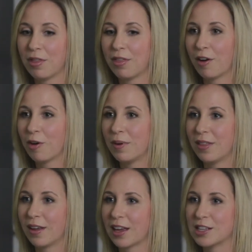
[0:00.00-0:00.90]

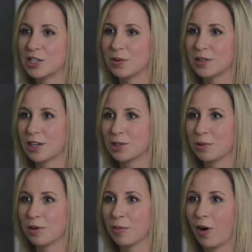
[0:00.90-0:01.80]
therapy that gets you in
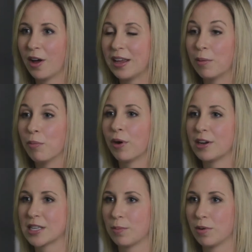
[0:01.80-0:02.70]
touch with your body and
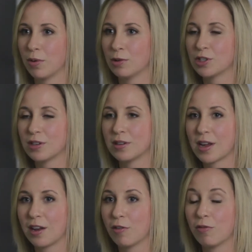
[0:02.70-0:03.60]
brings up
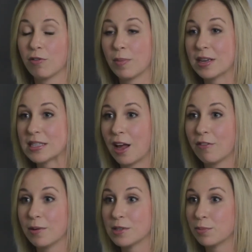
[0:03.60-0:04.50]
emotion. I know for
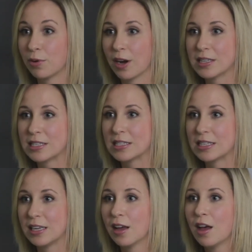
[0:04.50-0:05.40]
myself, I was surprised to
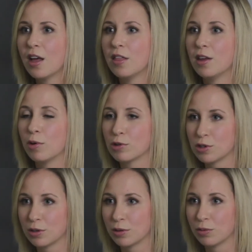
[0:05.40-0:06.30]
see the
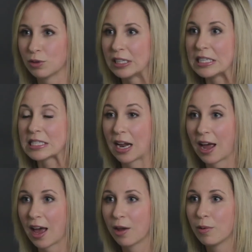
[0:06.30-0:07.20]
emotional release that
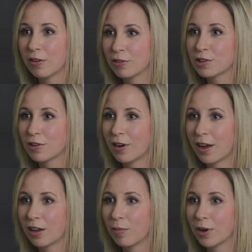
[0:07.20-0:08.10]
I had when I first tried
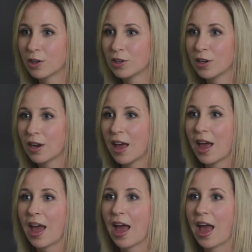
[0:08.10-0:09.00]
acupuncture,
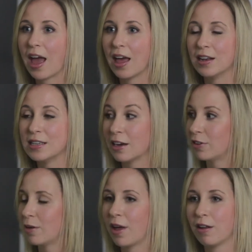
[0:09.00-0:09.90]
and
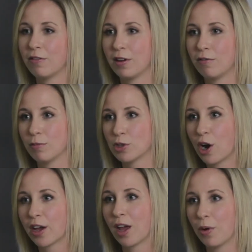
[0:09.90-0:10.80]
definitely benefited from
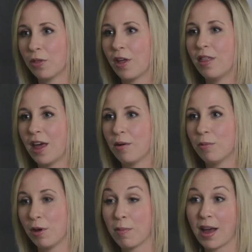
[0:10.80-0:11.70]
talking about that
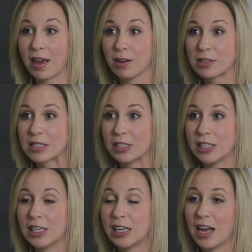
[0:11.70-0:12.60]
then with my
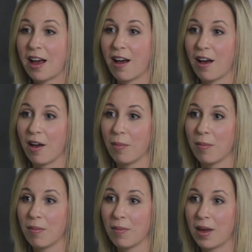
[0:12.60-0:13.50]
counselor.
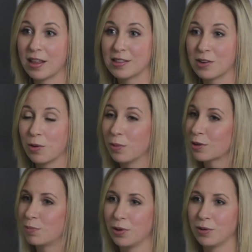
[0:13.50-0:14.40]
And so it
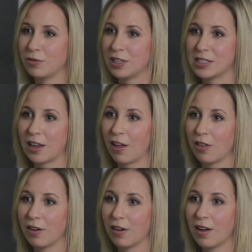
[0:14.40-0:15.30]
works beautifully
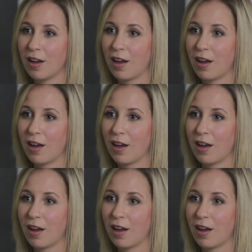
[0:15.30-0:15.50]
together.